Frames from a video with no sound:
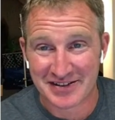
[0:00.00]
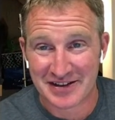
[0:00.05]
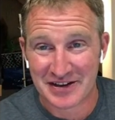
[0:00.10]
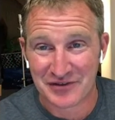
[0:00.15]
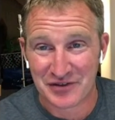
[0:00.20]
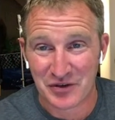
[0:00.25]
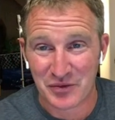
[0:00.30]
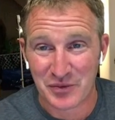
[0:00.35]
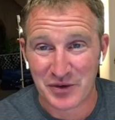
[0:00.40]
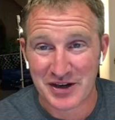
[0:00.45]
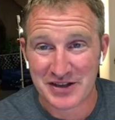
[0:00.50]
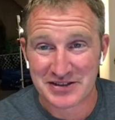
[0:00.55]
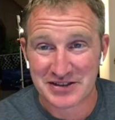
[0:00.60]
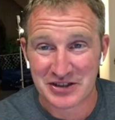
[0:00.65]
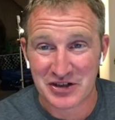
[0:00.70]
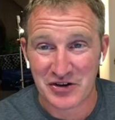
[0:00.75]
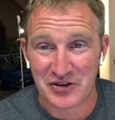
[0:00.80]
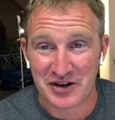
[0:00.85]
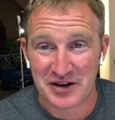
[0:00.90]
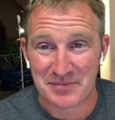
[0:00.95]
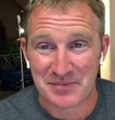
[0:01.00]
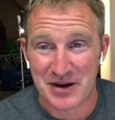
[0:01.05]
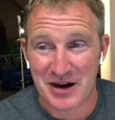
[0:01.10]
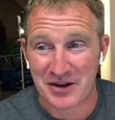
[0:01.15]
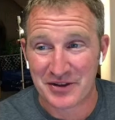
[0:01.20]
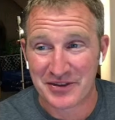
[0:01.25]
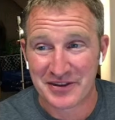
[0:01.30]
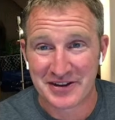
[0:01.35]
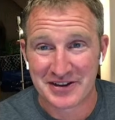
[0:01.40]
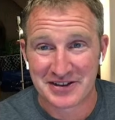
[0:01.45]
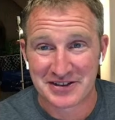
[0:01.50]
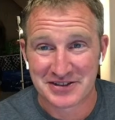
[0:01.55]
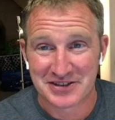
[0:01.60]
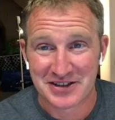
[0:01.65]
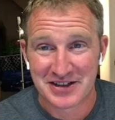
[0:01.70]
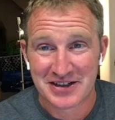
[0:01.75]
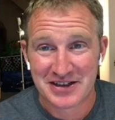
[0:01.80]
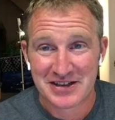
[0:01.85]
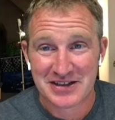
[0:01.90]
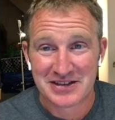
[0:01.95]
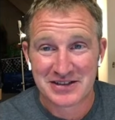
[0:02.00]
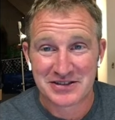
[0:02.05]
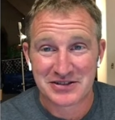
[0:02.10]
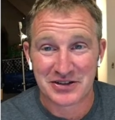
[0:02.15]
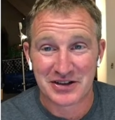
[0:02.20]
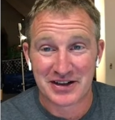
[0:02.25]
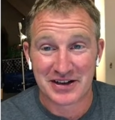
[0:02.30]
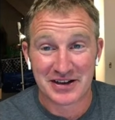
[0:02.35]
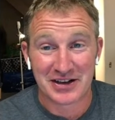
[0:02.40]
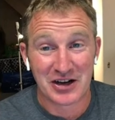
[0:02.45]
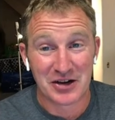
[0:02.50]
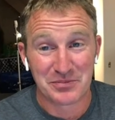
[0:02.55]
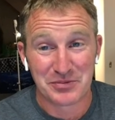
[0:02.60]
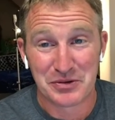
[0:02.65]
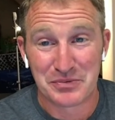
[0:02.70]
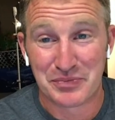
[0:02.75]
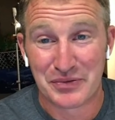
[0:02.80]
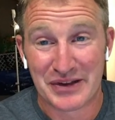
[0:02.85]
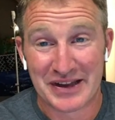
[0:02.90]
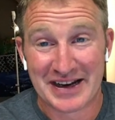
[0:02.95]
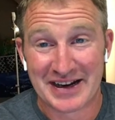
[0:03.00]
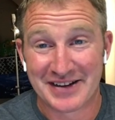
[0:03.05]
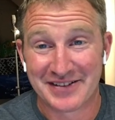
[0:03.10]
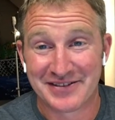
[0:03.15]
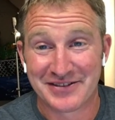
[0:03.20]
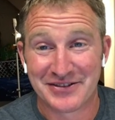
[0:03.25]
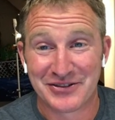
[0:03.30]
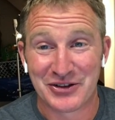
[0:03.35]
different ways of going about things so that I can help you plan,